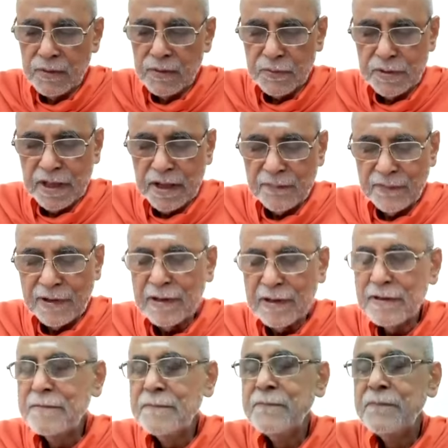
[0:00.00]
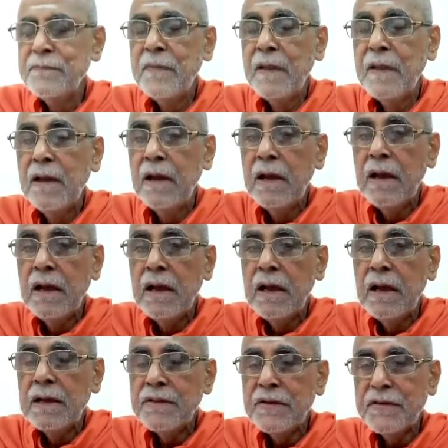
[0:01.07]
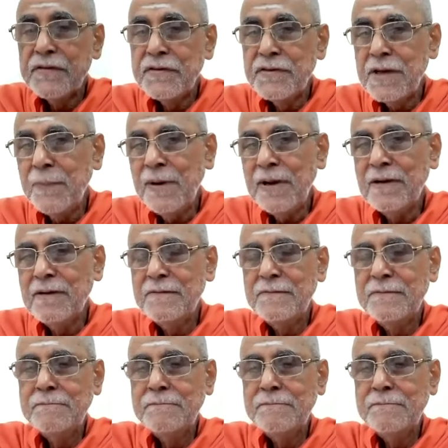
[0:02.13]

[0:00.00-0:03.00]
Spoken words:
So therefore, this japa.